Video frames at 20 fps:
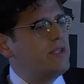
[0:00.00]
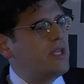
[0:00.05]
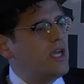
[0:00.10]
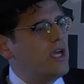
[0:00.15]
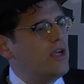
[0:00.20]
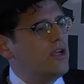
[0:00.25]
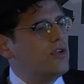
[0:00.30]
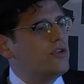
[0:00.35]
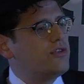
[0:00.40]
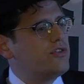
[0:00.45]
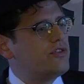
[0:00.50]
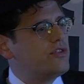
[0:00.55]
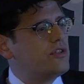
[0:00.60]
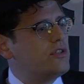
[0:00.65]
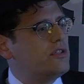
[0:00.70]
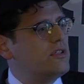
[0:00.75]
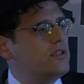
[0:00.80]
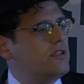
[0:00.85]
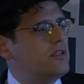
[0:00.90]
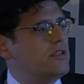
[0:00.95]
tells
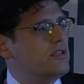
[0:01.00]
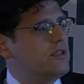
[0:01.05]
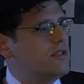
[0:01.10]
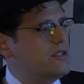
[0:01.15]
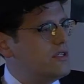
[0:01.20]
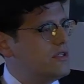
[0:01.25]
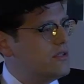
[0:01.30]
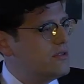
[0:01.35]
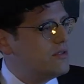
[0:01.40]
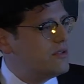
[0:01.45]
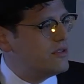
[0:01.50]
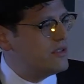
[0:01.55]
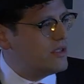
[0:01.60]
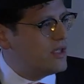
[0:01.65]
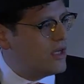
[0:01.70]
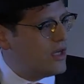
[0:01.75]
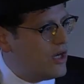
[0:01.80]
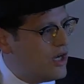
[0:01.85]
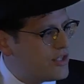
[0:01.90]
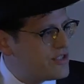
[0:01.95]
the
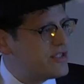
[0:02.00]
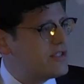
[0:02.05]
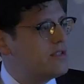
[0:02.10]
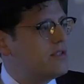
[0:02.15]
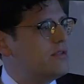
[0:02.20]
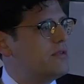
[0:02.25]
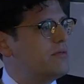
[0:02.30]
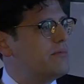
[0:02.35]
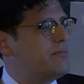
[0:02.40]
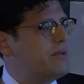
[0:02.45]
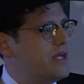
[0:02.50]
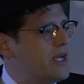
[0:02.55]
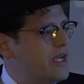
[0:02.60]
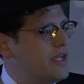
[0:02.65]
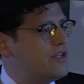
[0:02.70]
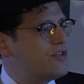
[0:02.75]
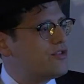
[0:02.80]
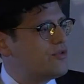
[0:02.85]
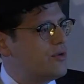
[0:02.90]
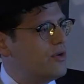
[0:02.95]
chassan, Bnei
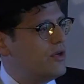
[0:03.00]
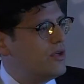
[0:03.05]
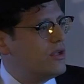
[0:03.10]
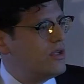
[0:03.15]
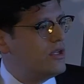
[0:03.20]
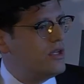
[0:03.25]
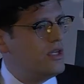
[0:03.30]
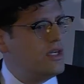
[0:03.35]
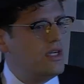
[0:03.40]
Yisrael,